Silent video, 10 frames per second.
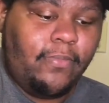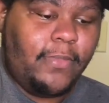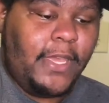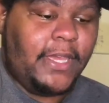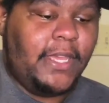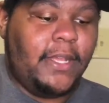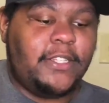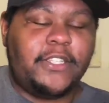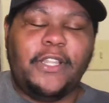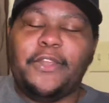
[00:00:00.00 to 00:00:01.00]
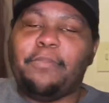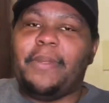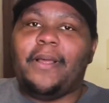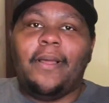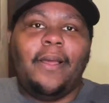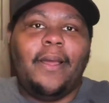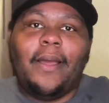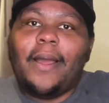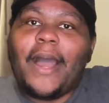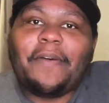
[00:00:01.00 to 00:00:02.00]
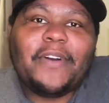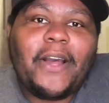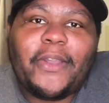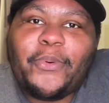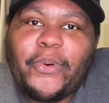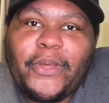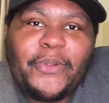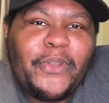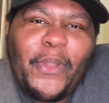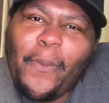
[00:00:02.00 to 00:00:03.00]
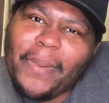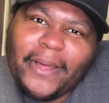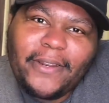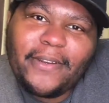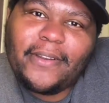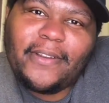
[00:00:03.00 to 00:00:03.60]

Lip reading: Again, just a little bit of avocado oil, no butter,